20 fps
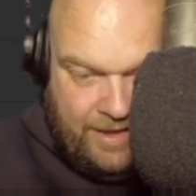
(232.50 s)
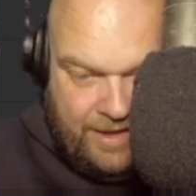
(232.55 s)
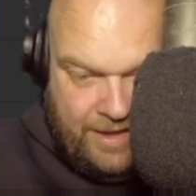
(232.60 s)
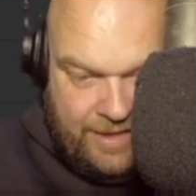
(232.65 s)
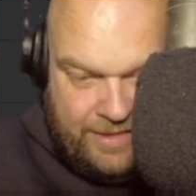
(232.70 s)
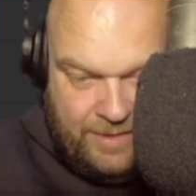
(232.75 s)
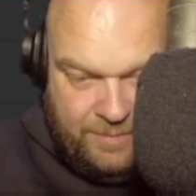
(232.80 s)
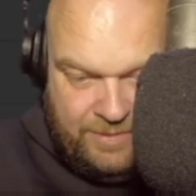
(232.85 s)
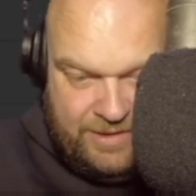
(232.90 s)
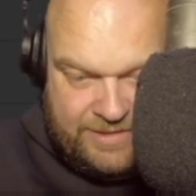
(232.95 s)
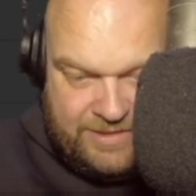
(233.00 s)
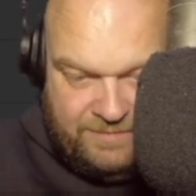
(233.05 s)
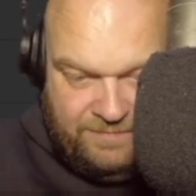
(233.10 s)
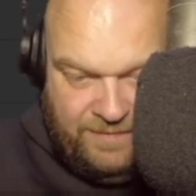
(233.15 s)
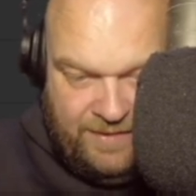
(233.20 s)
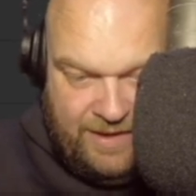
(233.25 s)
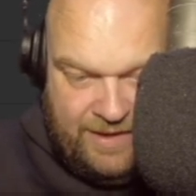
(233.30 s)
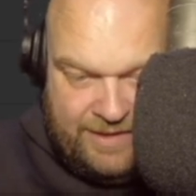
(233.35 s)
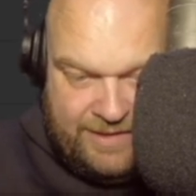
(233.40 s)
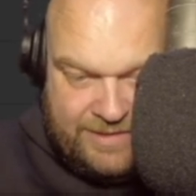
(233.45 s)
Then we need
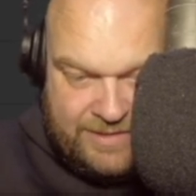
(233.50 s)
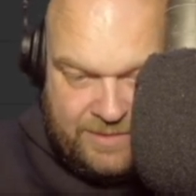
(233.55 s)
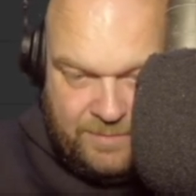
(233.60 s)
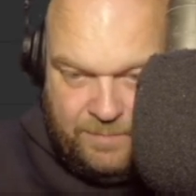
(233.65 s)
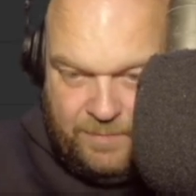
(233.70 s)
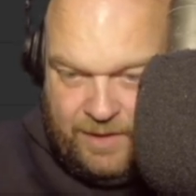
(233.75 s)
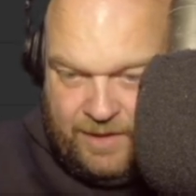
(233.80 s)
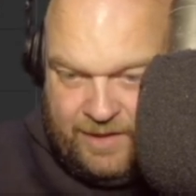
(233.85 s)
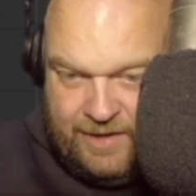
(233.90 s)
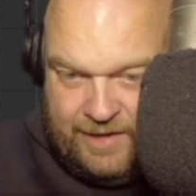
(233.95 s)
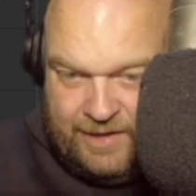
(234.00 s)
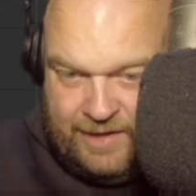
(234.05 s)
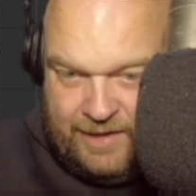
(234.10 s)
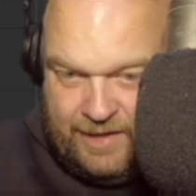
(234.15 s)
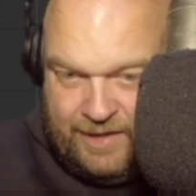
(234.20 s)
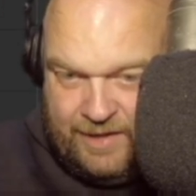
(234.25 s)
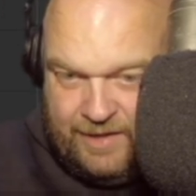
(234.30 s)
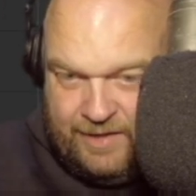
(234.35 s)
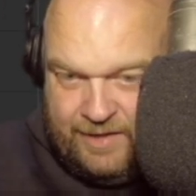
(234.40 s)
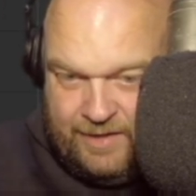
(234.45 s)
to find
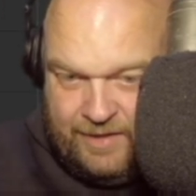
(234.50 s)
my...